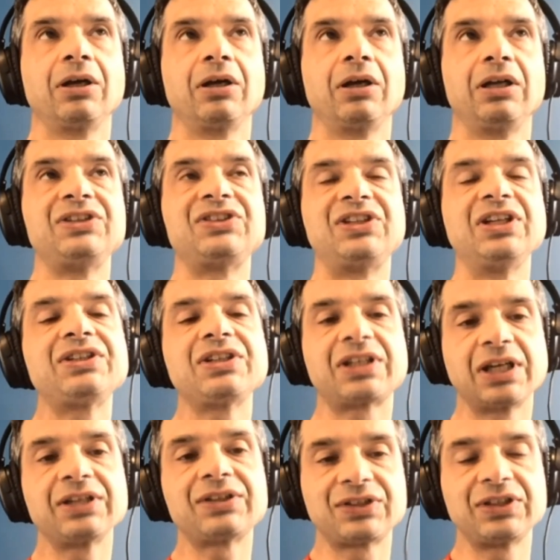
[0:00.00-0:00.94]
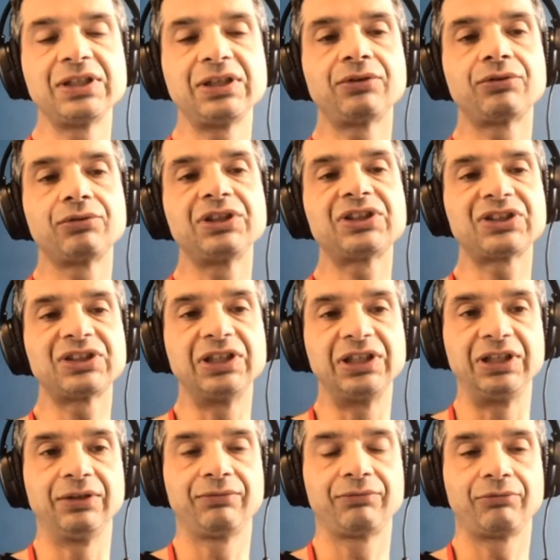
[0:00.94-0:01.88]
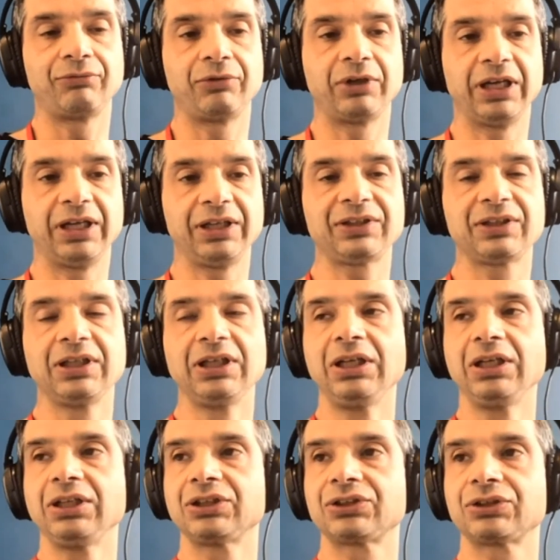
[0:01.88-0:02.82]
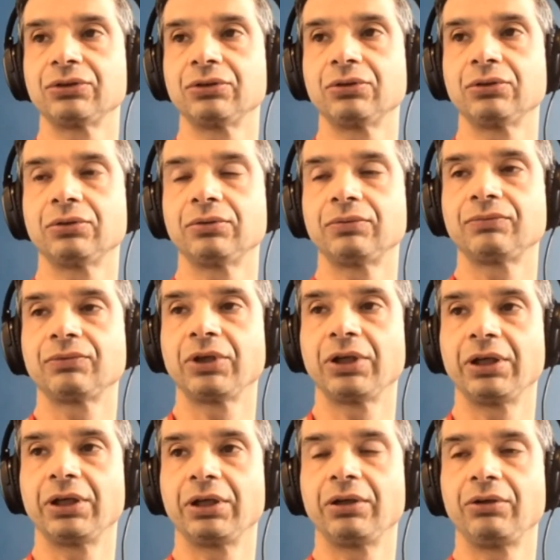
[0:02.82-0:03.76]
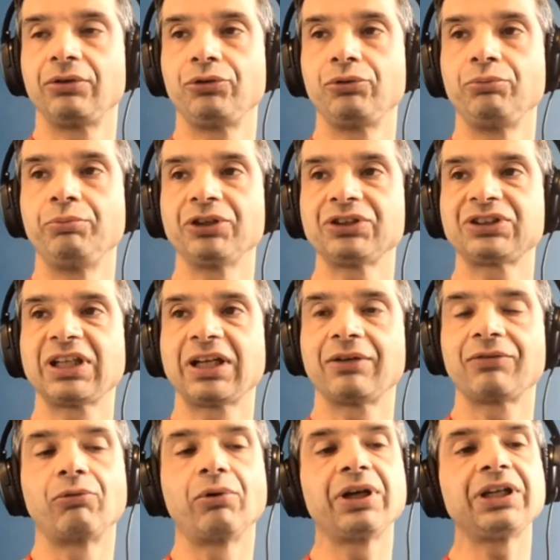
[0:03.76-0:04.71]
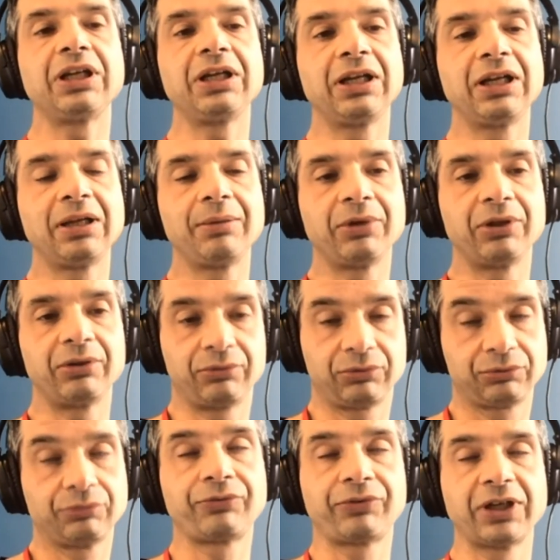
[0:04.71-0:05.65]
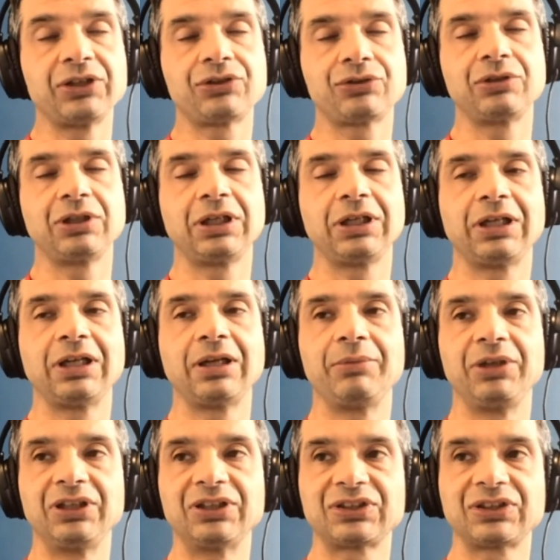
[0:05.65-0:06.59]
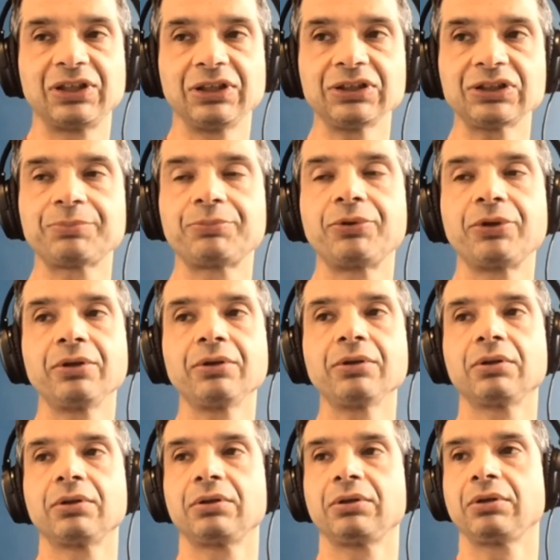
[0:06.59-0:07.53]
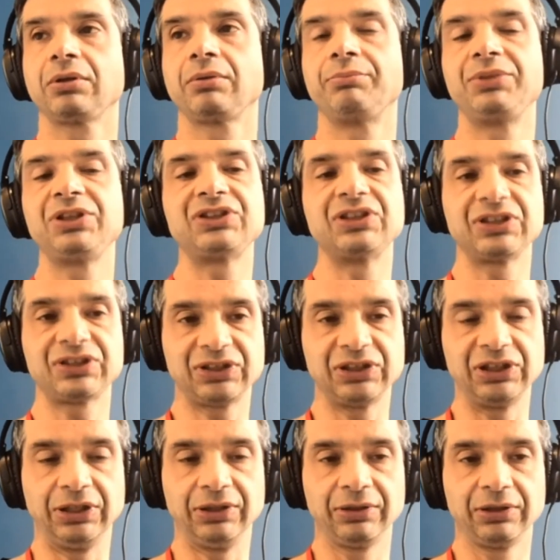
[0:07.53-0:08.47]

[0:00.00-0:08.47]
is dedicated to its need, right? So you must have one LLM, fine-tuned LLM instance per business need,